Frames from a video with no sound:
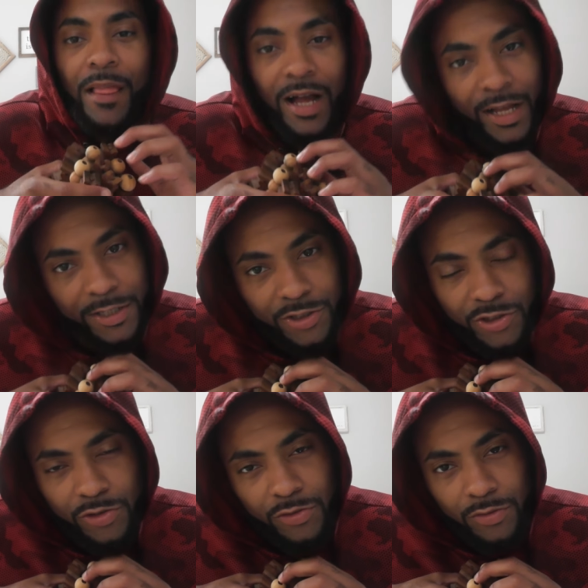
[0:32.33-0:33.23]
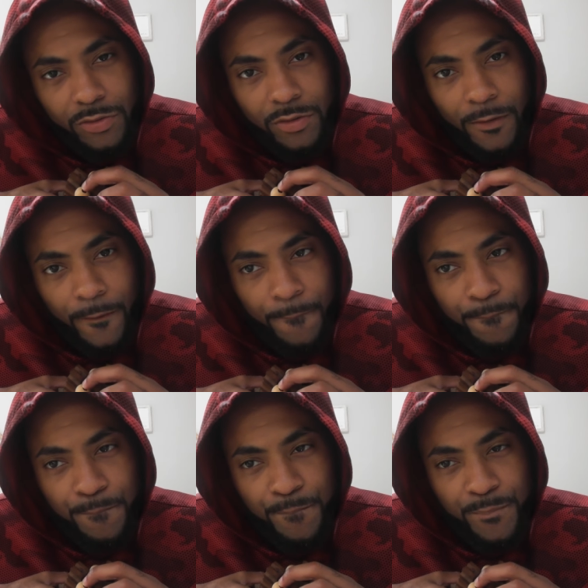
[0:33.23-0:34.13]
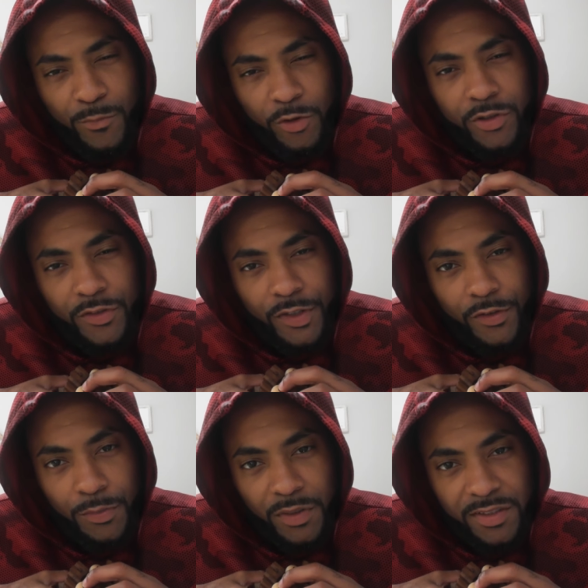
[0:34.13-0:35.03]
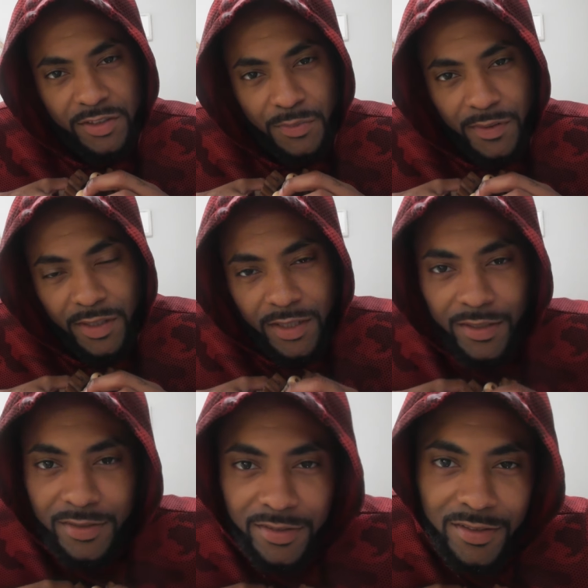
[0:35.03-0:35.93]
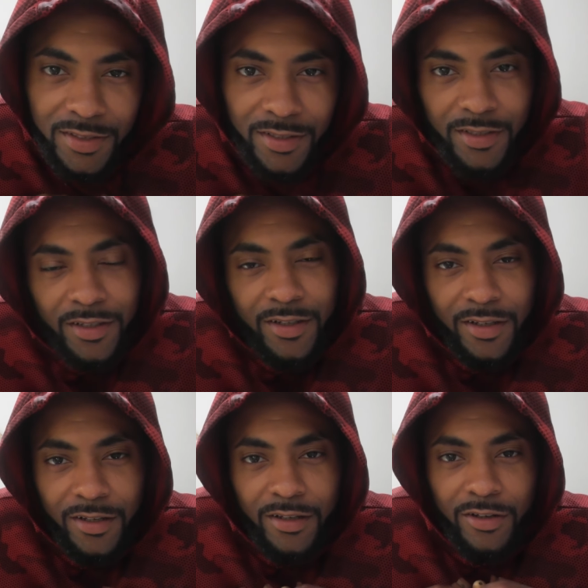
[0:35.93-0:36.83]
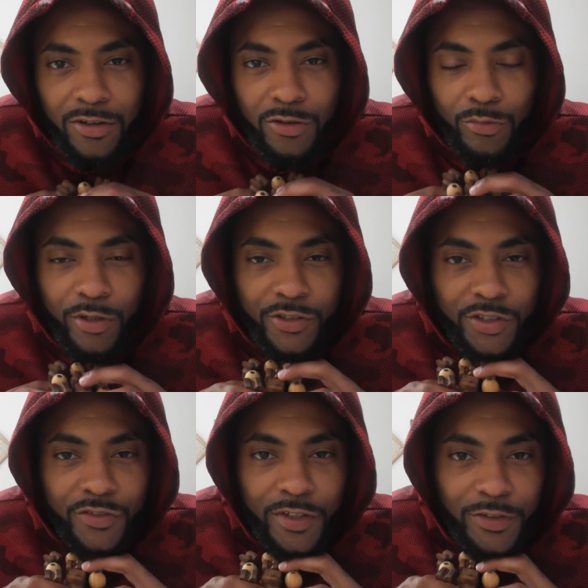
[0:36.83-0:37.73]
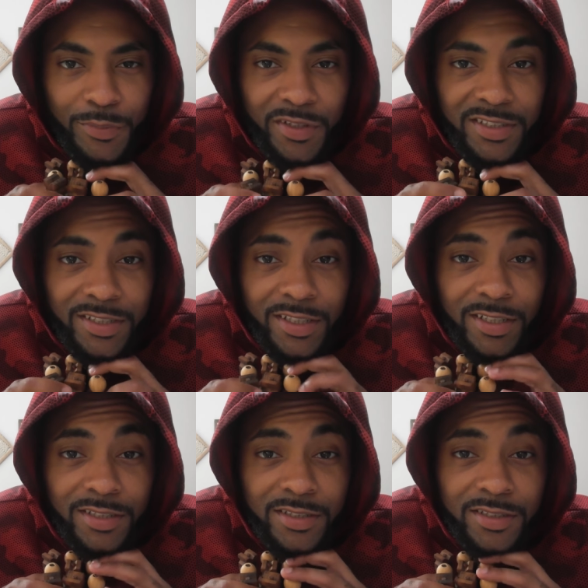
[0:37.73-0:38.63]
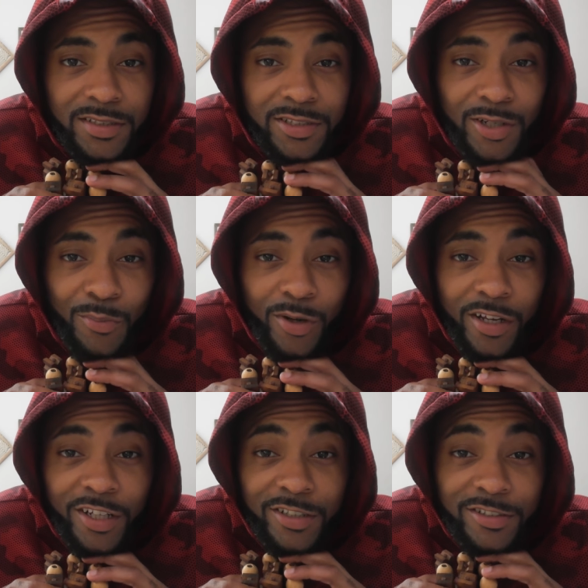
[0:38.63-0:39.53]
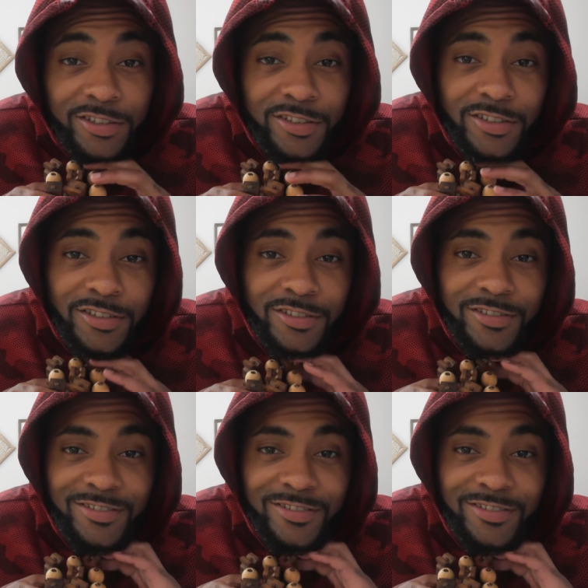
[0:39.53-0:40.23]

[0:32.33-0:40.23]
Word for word: I asked you, where's your favorite place to be kissed? Where's your favorite place to kiss someone else?